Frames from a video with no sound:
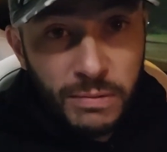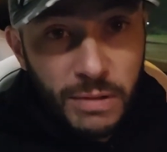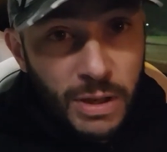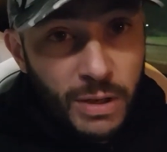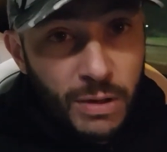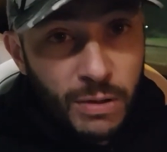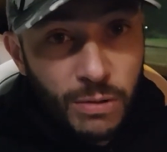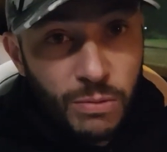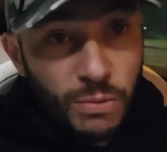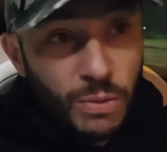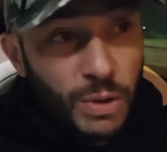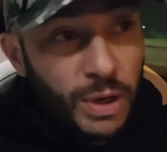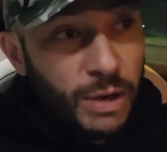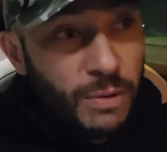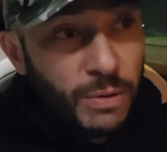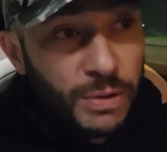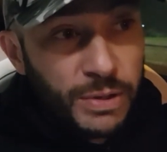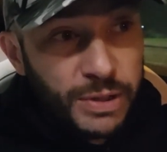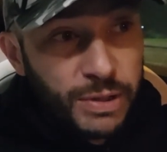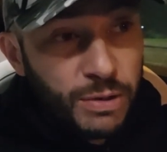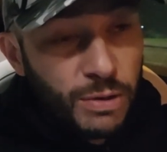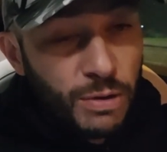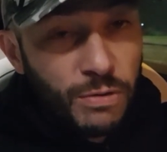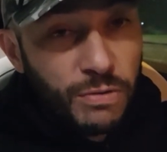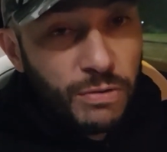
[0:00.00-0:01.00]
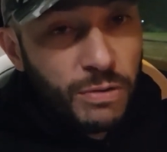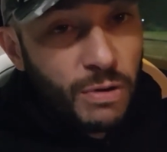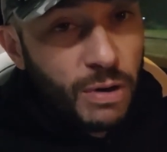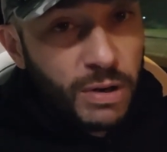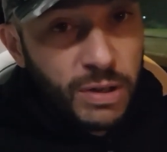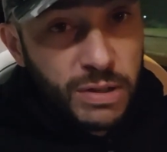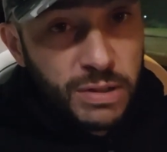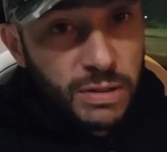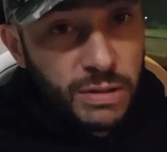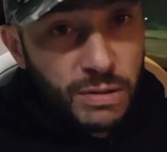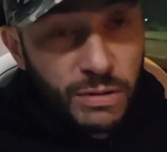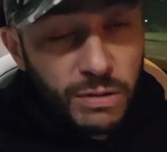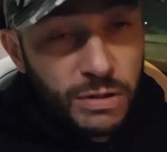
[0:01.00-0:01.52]
1 hour 04
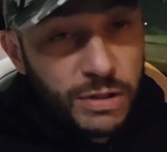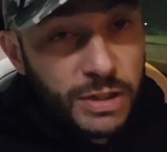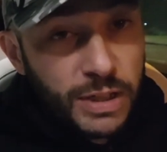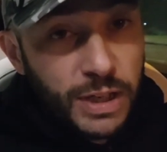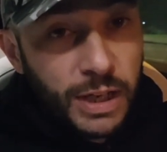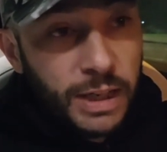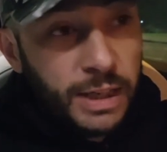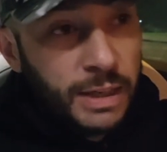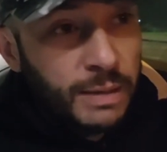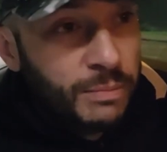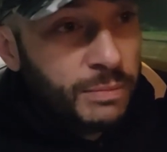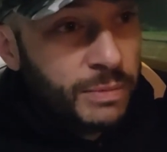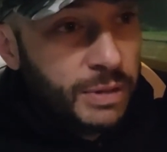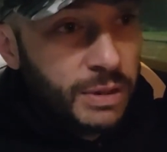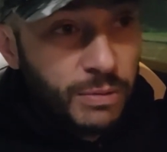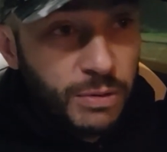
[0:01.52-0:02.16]
is a good time.